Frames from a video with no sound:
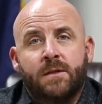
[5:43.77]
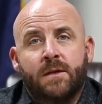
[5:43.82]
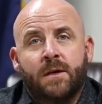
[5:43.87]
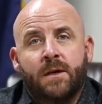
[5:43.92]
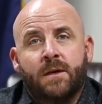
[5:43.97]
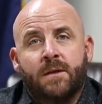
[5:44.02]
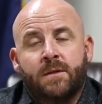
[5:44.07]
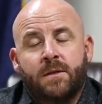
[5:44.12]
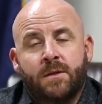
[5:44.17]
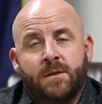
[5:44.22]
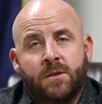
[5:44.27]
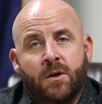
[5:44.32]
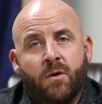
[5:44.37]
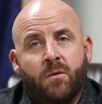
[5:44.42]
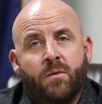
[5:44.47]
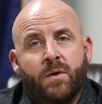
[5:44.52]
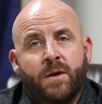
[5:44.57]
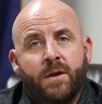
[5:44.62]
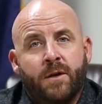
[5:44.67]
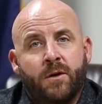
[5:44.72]
to start
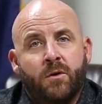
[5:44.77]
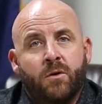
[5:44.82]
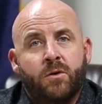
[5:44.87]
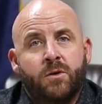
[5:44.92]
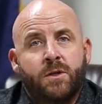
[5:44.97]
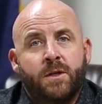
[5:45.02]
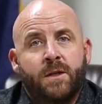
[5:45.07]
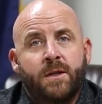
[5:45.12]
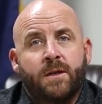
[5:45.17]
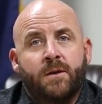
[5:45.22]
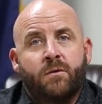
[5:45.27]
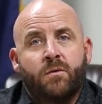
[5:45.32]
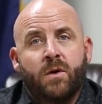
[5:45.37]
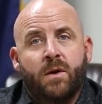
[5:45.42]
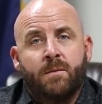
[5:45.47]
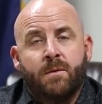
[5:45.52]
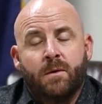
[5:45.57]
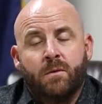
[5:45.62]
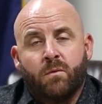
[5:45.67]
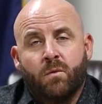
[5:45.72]
renegotiating the
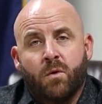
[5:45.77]
agreement.